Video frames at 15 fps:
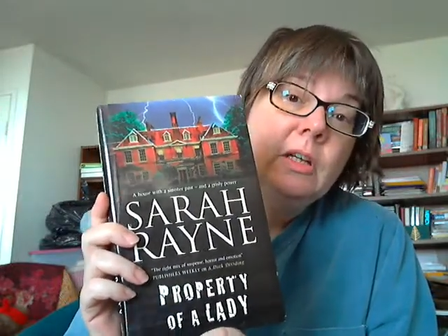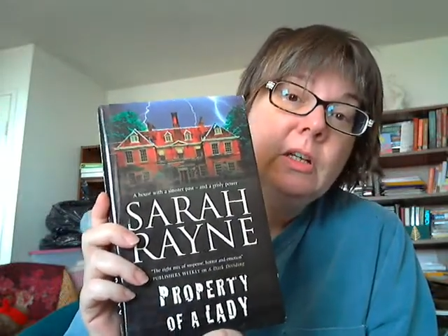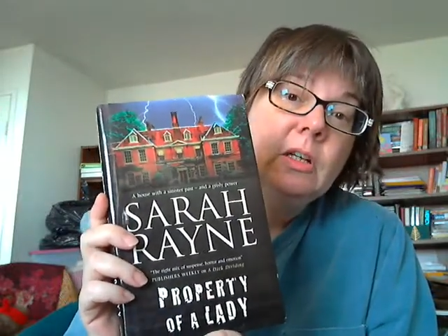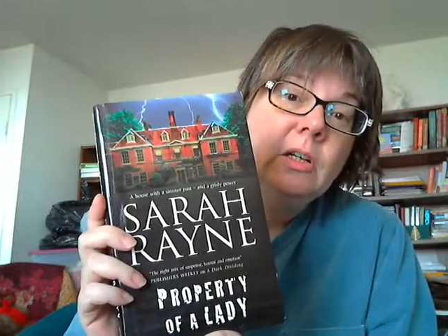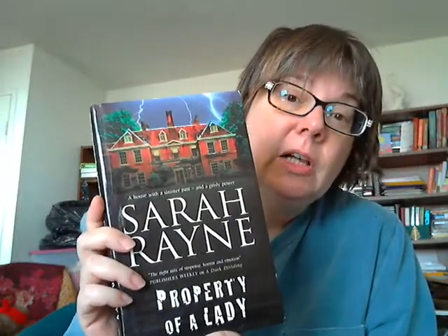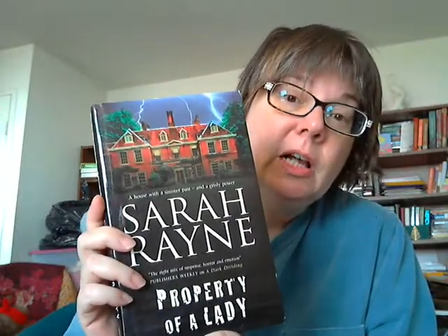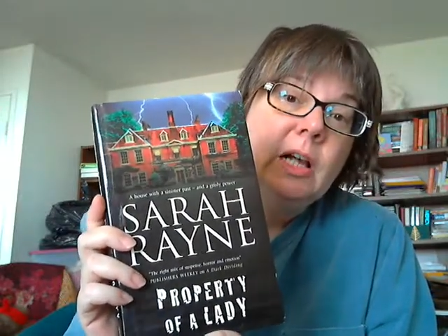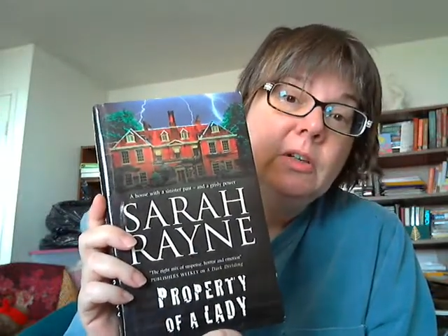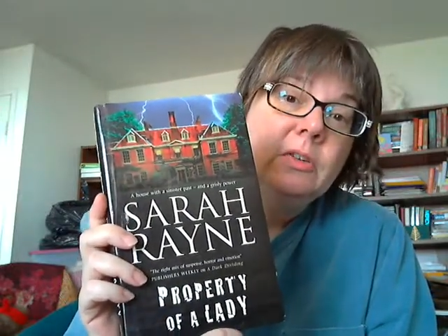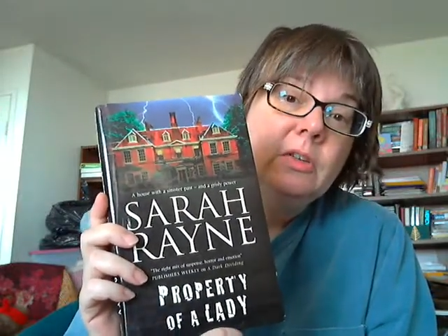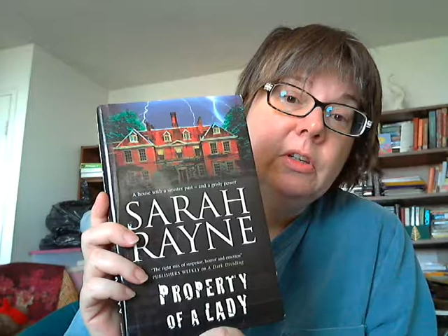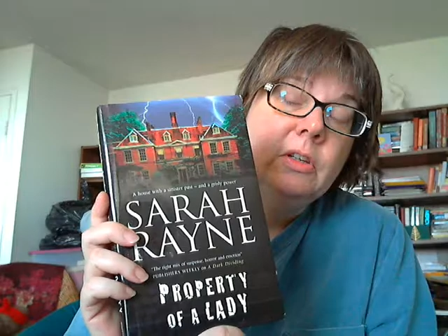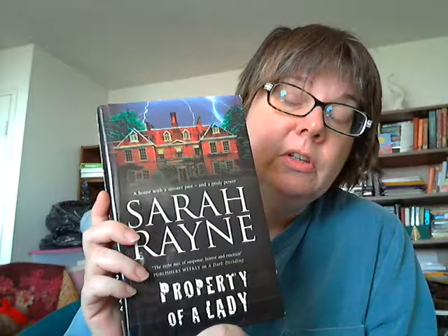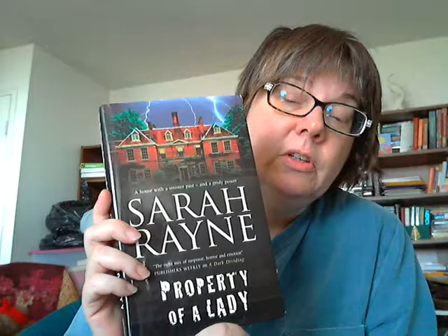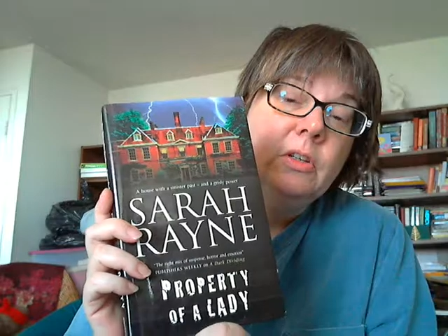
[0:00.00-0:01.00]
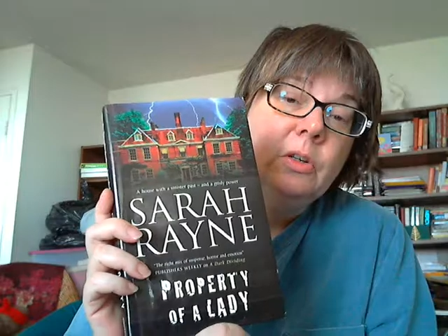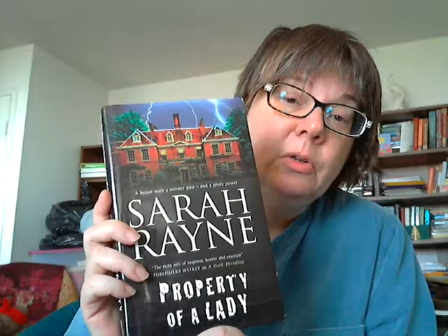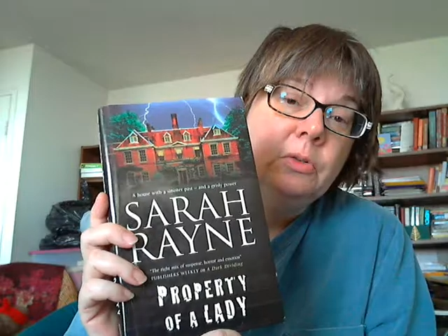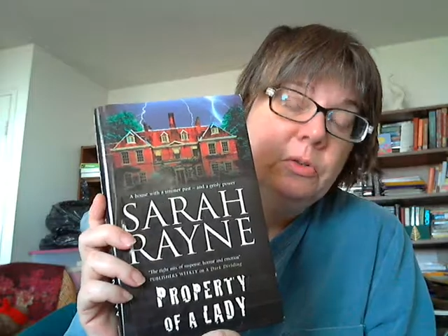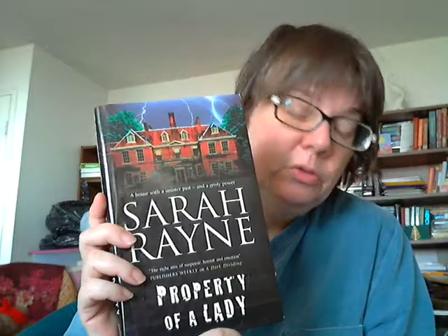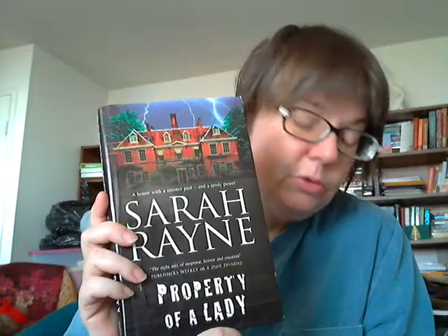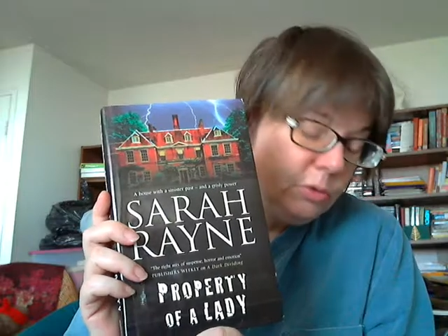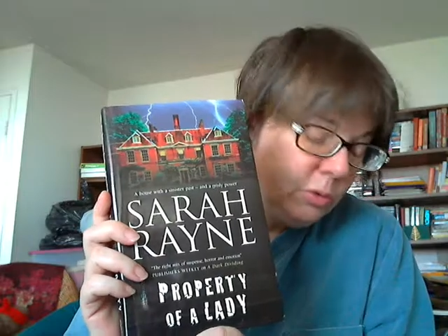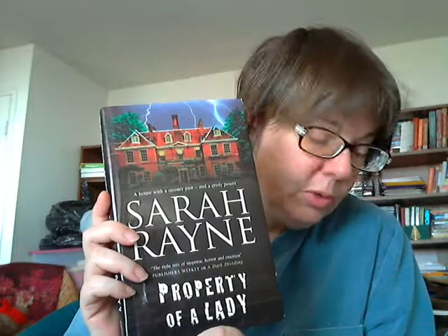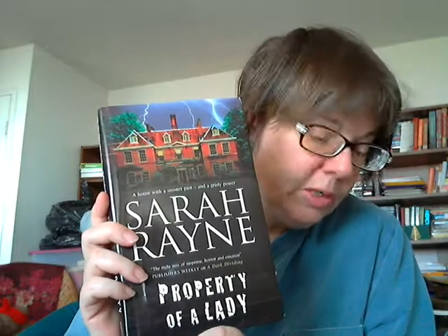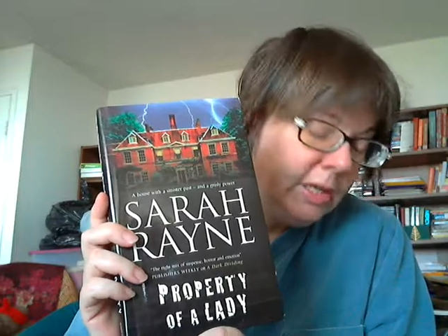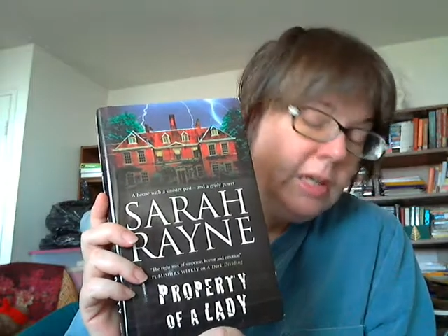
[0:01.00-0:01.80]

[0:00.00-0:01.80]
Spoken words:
classic ghost story,